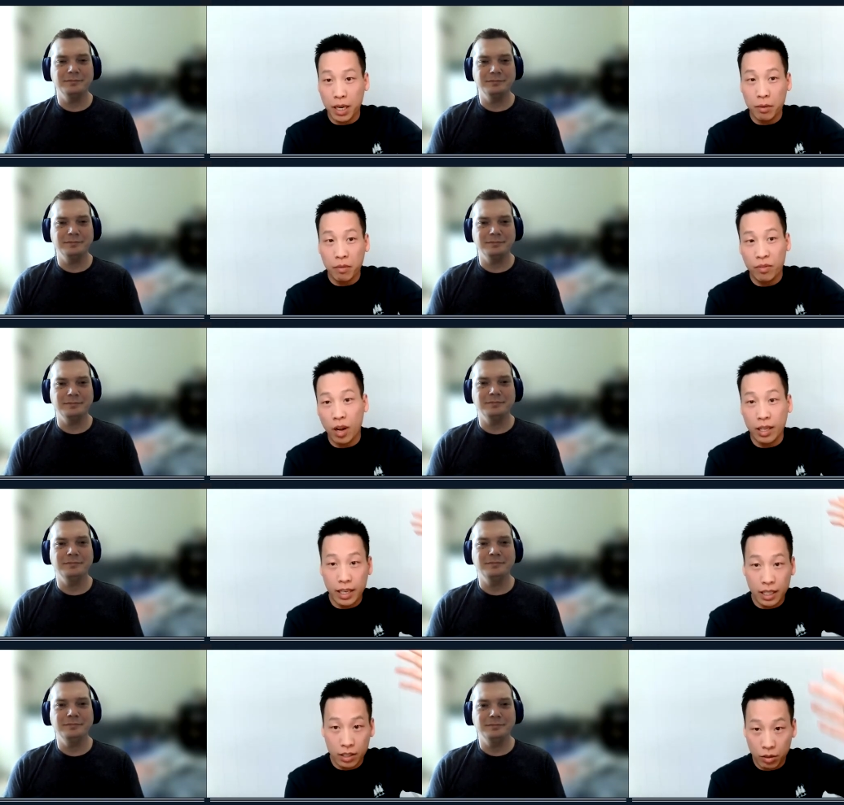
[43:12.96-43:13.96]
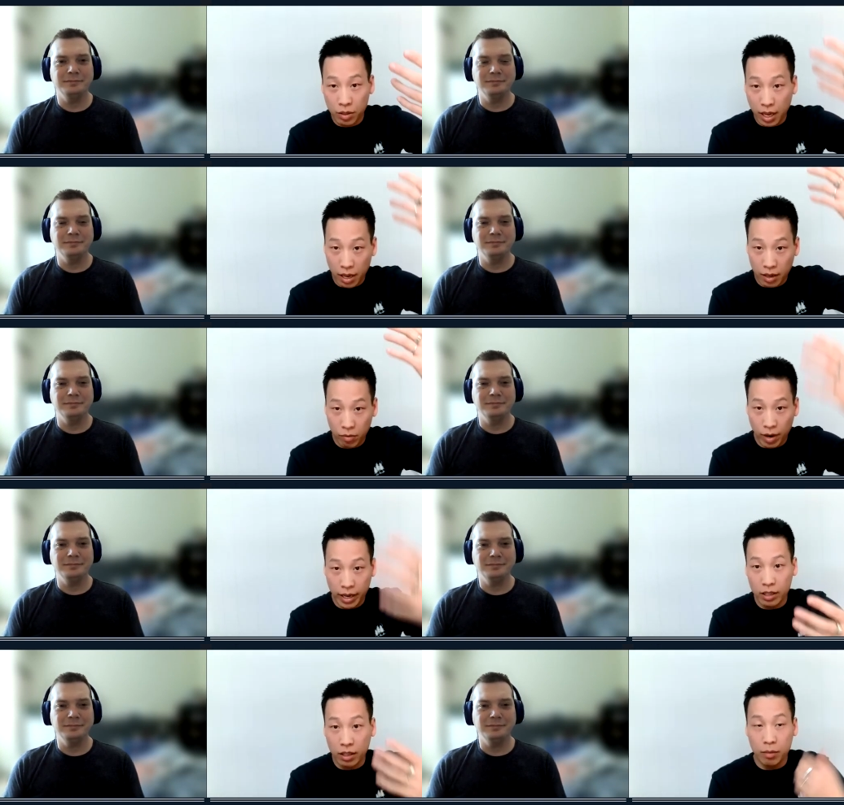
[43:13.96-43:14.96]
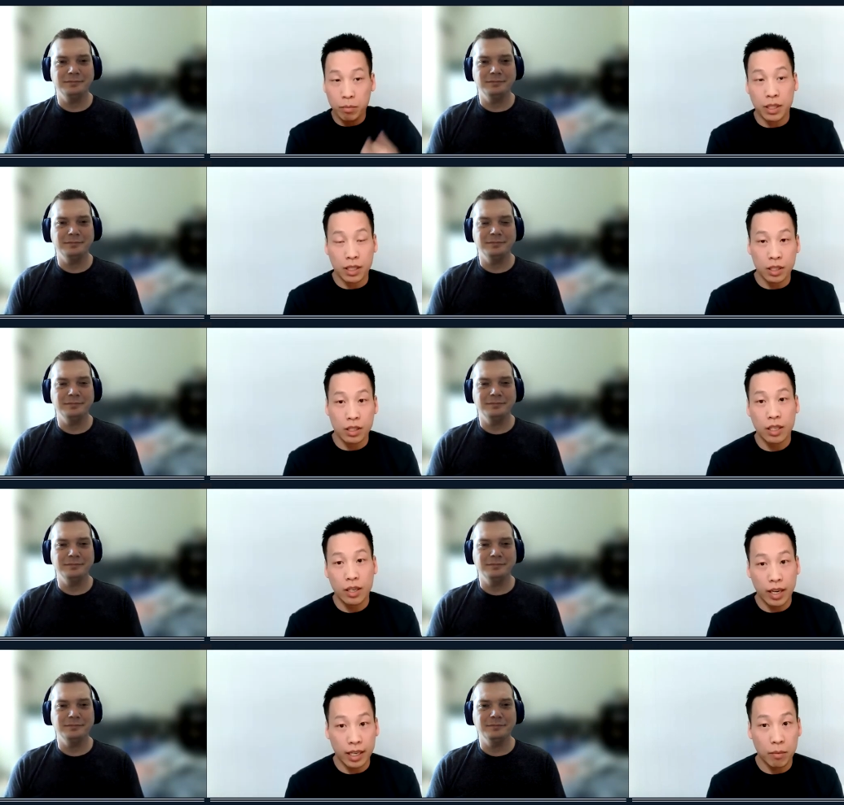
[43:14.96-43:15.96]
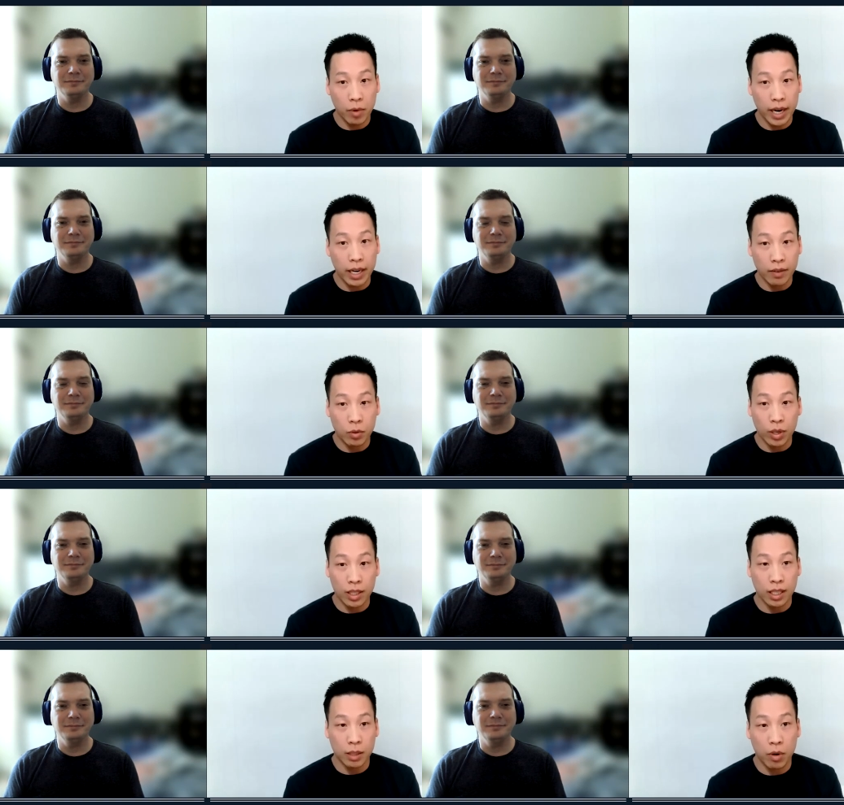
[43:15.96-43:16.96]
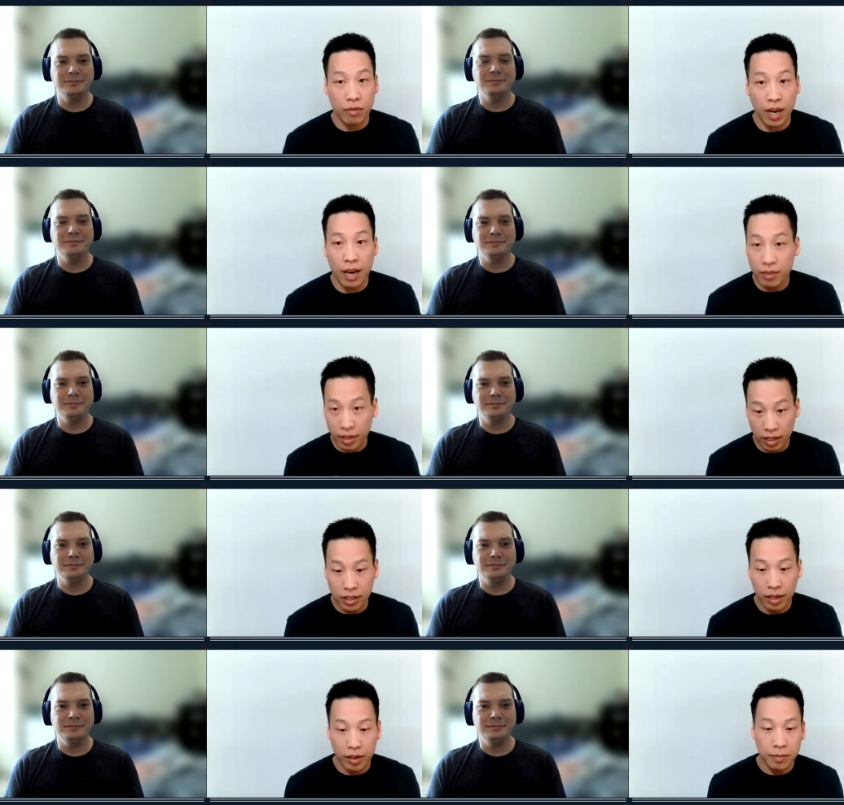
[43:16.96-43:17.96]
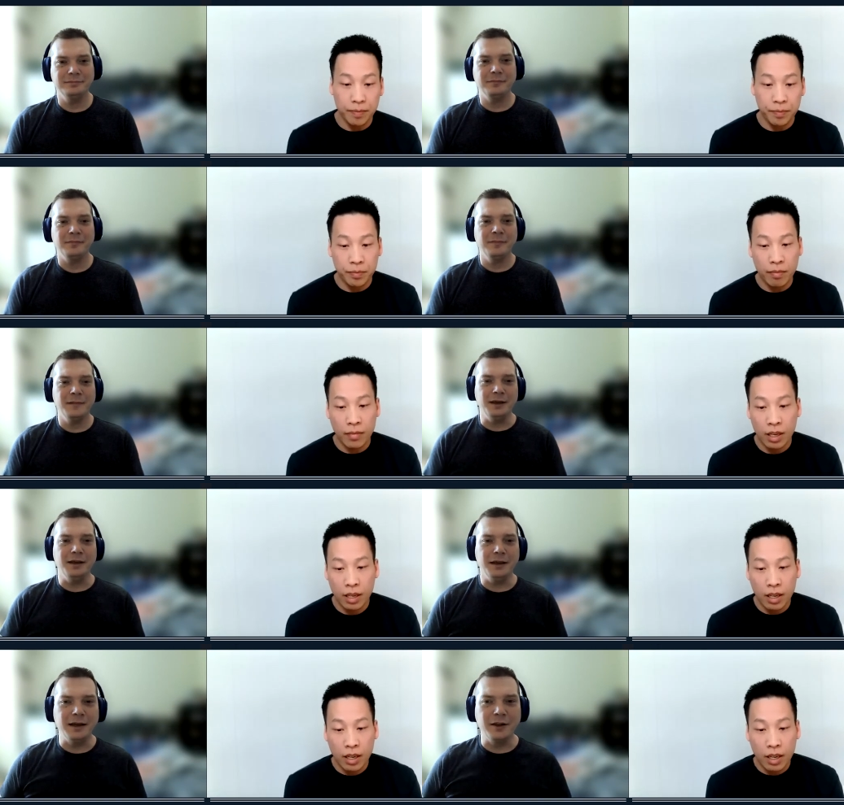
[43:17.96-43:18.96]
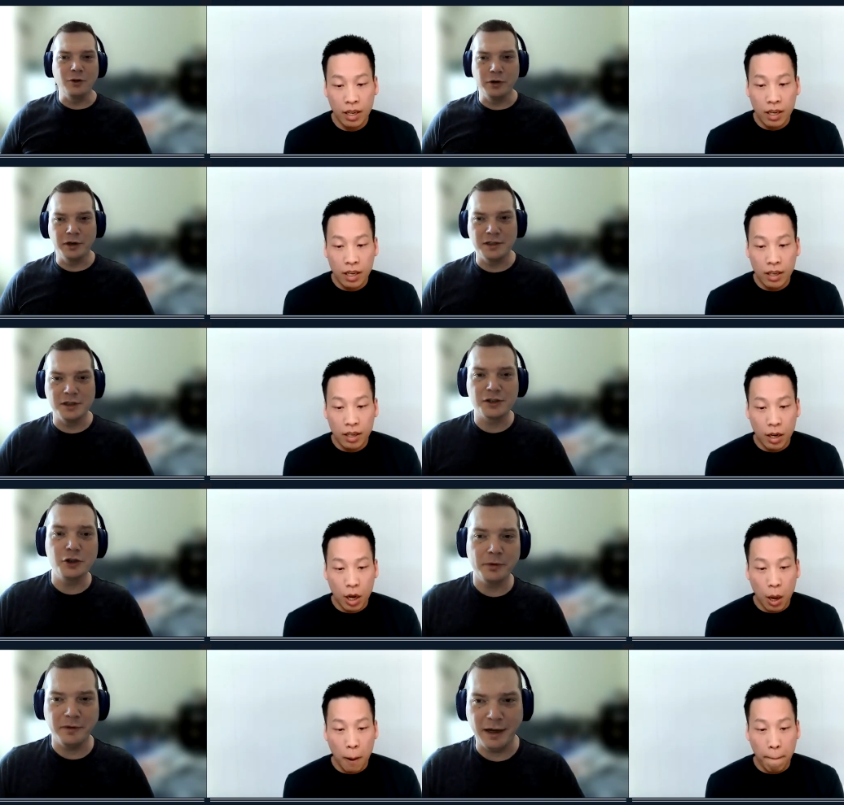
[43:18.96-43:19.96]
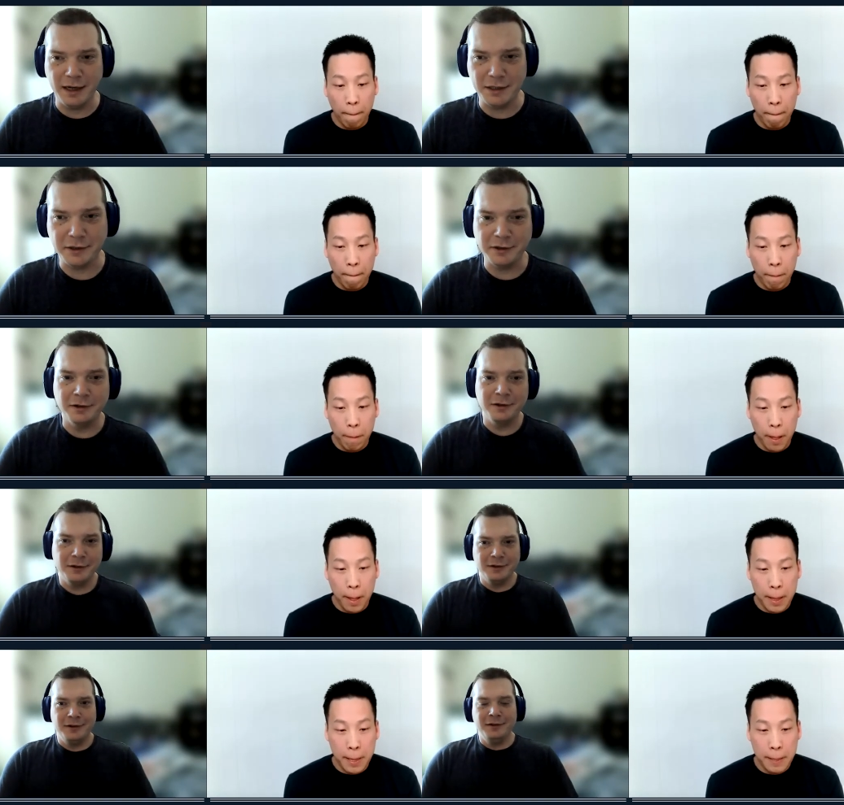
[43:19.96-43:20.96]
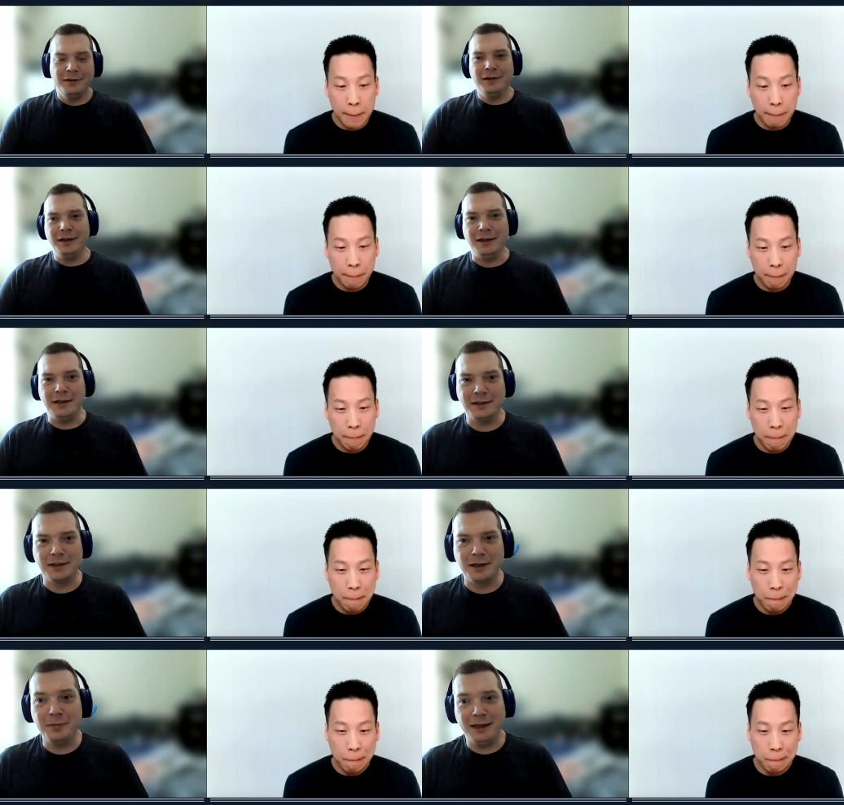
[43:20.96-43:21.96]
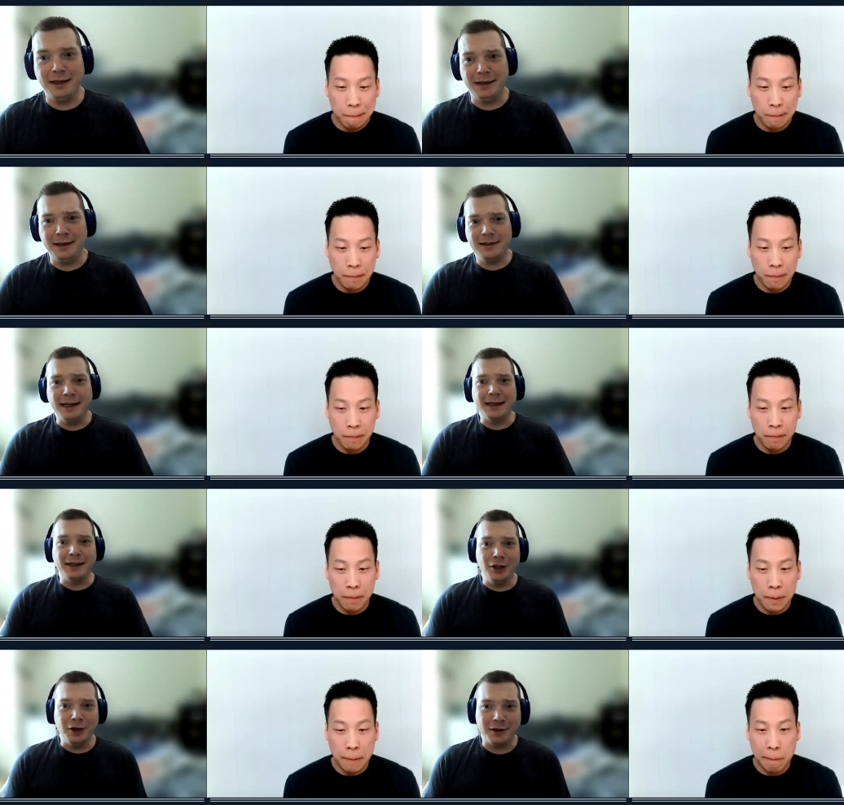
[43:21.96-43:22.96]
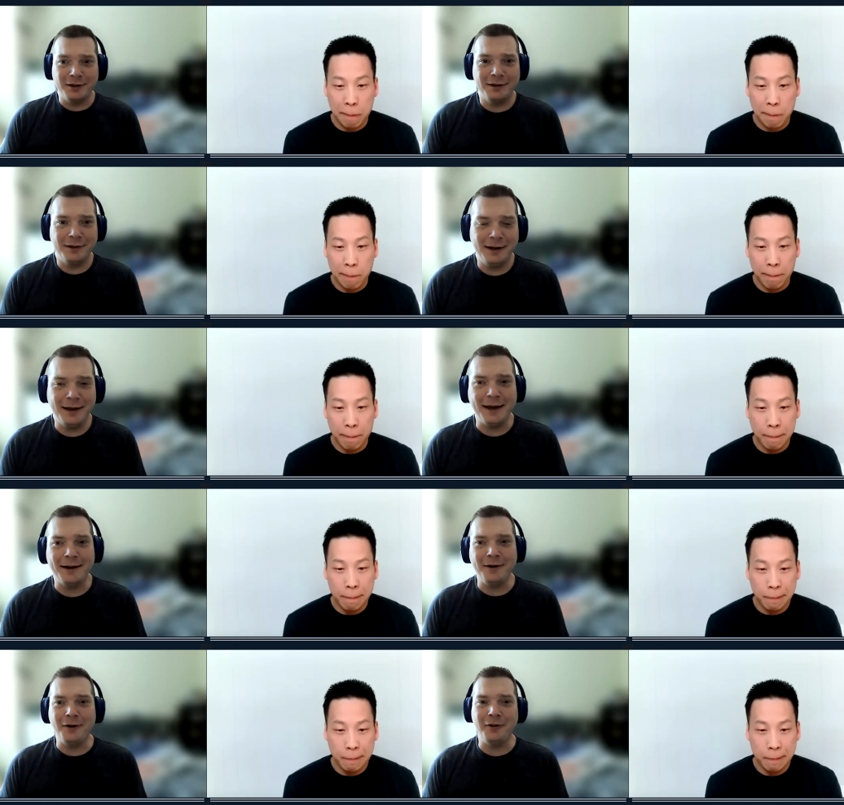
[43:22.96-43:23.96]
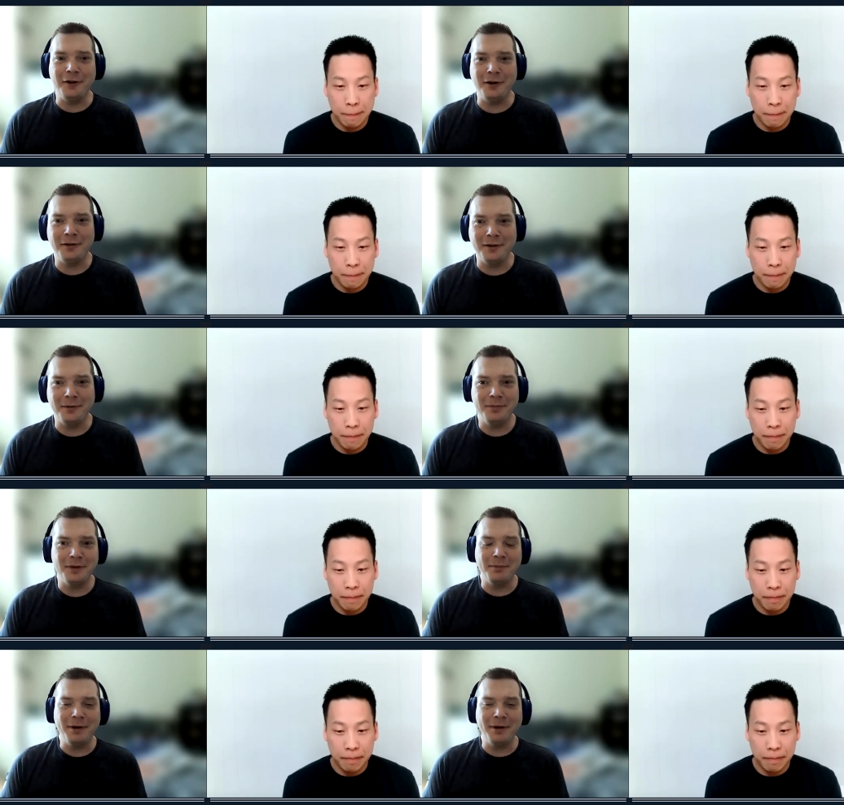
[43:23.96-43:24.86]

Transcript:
Speaker 1: talked about falling into the regular business income rate of 26.5 in Ontario.
Speaker 2: In other words, the supervisor is going to be taking a look at all the, the the